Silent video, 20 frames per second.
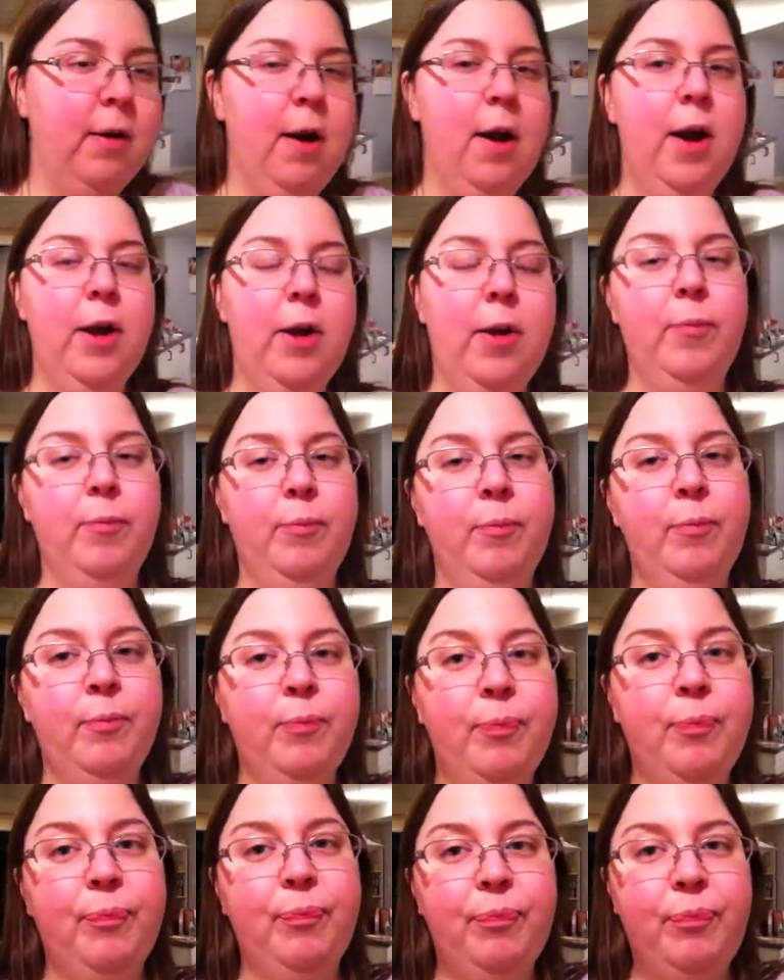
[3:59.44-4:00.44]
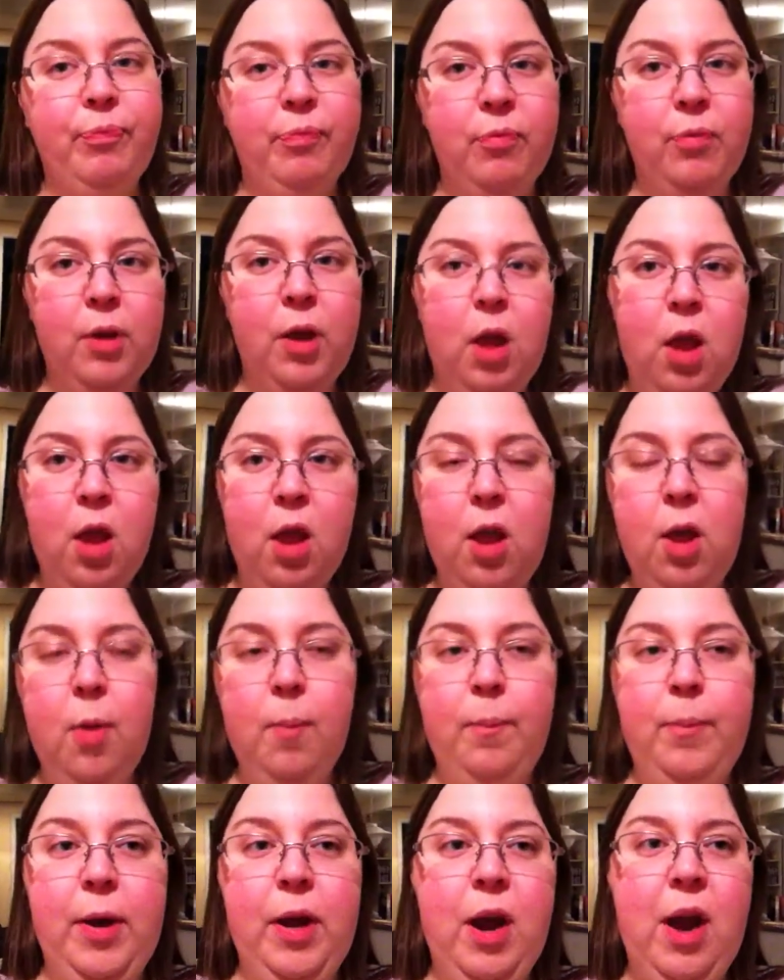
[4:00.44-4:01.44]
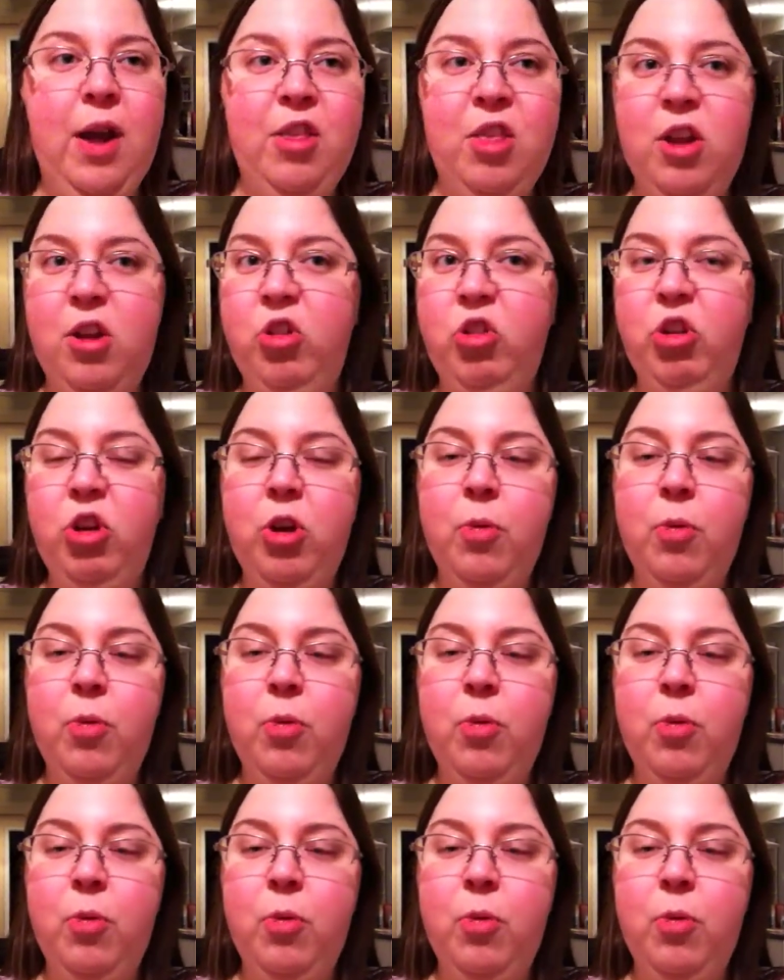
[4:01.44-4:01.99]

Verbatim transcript: um, but I think she